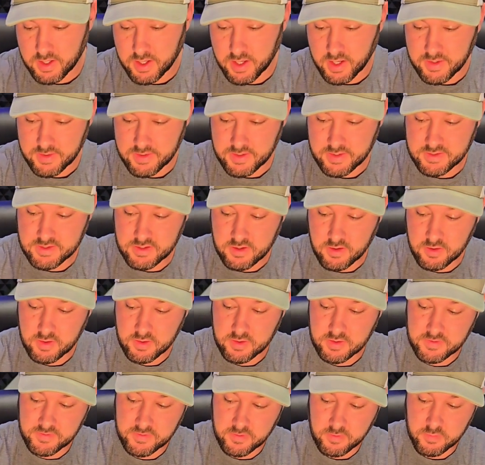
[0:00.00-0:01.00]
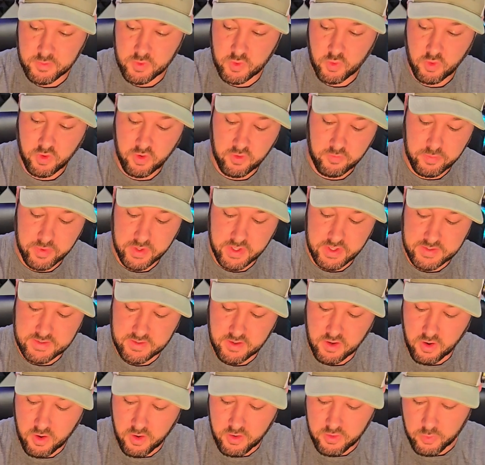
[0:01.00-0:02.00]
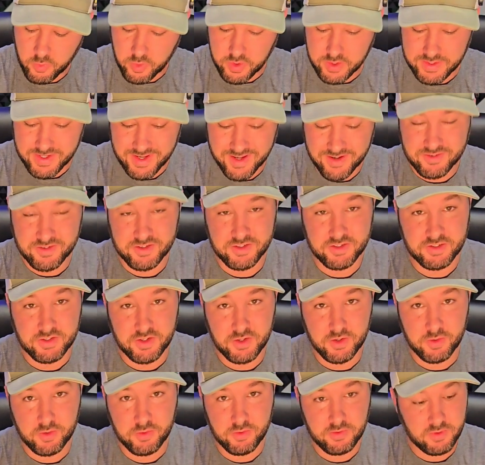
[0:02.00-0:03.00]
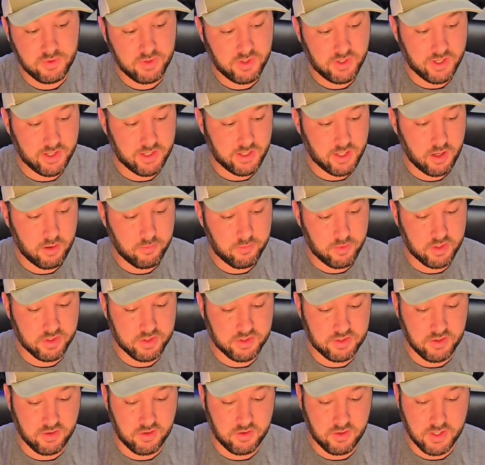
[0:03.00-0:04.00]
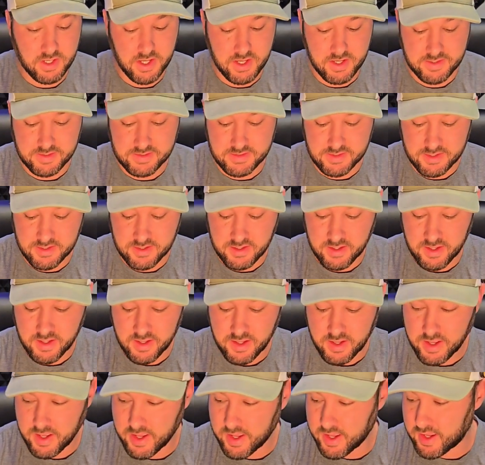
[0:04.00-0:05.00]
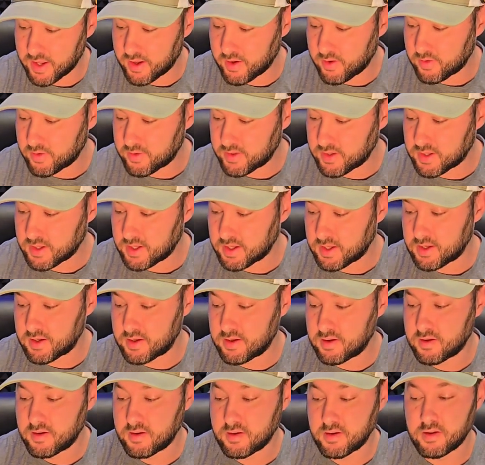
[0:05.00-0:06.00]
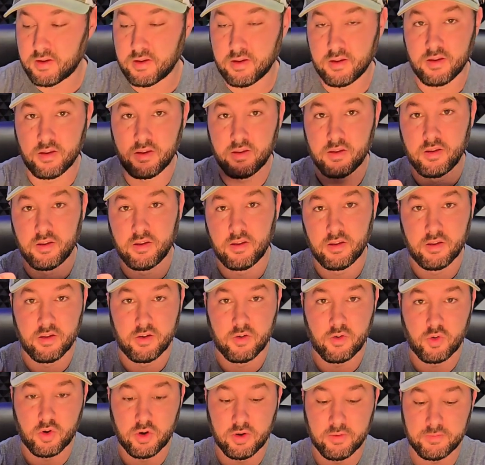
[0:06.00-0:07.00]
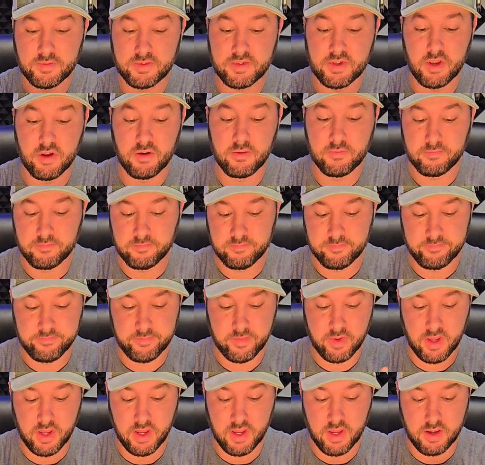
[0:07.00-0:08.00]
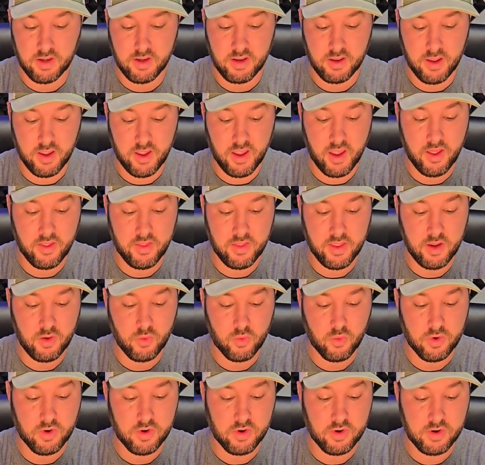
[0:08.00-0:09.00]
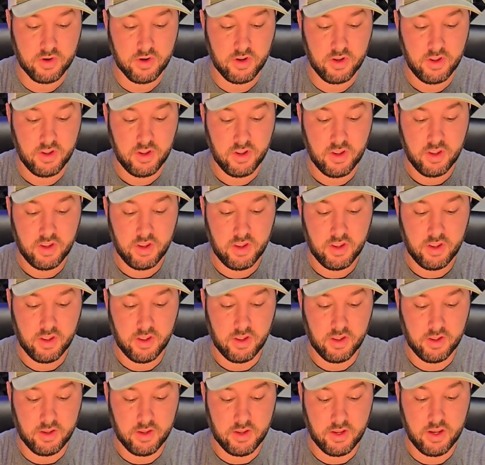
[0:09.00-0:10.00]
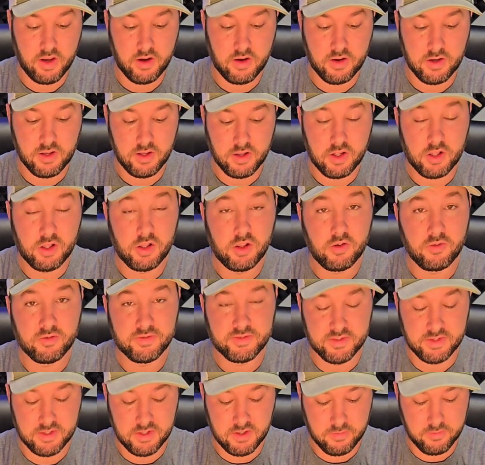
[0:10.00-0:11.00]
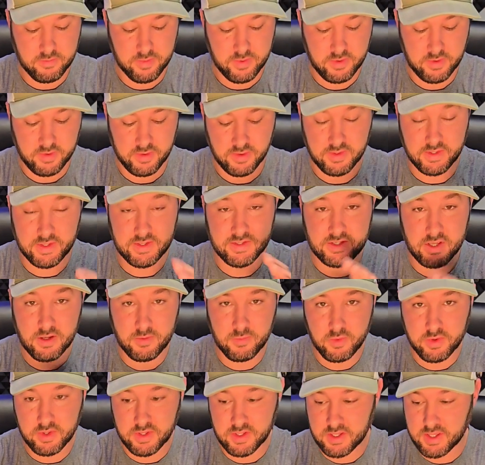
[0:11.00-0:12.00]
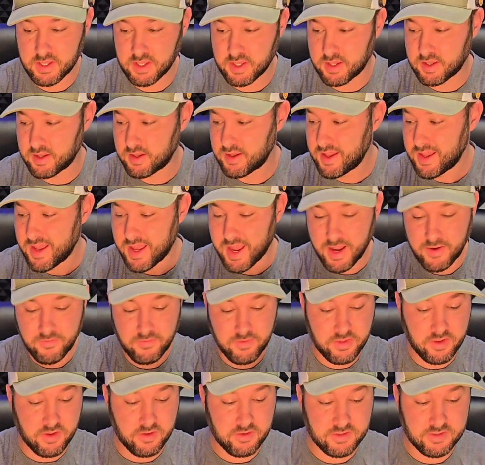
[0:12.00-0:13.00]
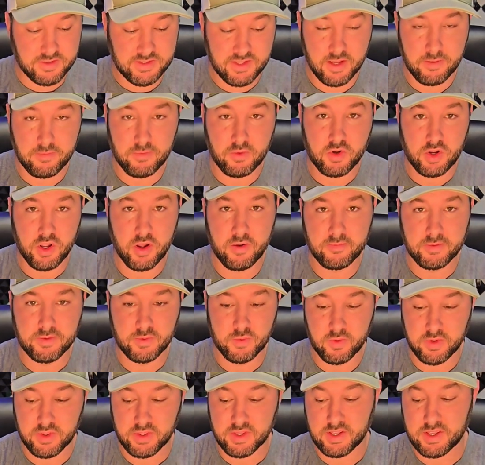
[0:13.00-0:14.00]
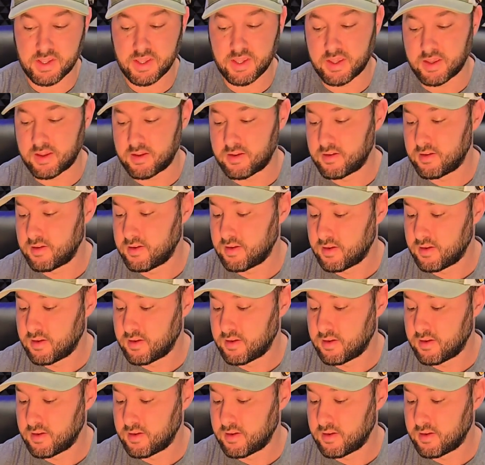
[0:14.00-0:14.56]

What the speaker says: And this goes from 12-piece all the way down to 2. And now I'm going to show you guys how the crimps come and how they work here in a close-up. These come with the kit. Everything on this table comes with the kit.